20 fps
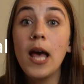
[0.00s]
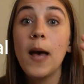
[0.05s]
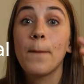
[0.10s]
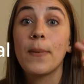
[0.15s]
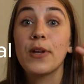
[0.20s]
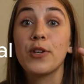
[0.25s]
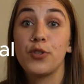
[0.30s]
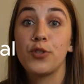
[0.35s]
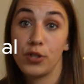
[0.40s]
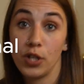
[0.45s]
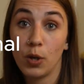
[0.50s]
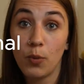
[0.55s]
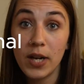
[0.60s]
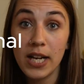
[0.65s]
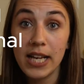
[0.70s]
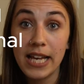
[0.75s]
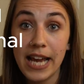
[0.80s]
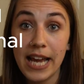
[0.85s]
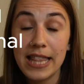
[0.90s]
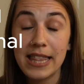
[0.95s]
but you still want
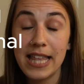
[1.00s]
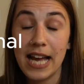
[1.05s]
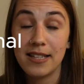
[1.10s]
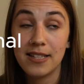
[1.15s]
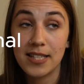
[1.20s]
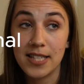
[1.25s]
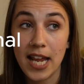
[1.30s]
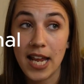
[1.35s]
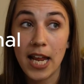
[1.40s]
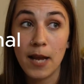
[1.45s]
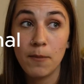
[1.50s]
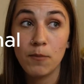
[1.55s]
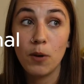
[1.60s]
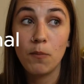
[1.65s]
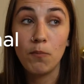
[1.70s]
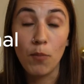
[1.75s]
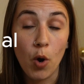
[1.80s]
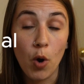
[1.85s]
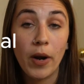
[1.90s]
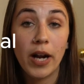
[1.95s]
to get that same
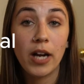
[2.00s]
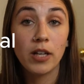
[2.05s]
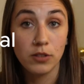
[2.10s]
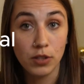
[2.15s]
mohair